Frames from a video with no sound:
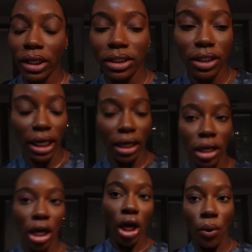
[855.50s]
So yeah,
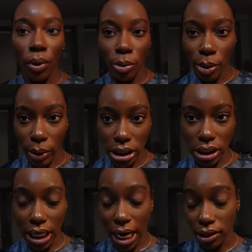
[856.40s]
we'll be watching
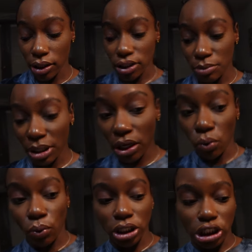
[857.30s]
the Athlos meet,
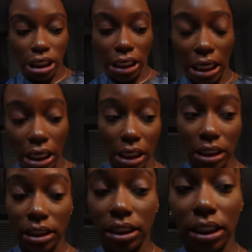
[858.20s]
which
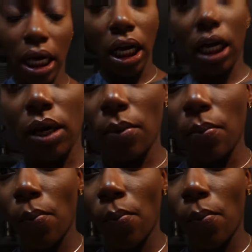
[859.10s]
is um,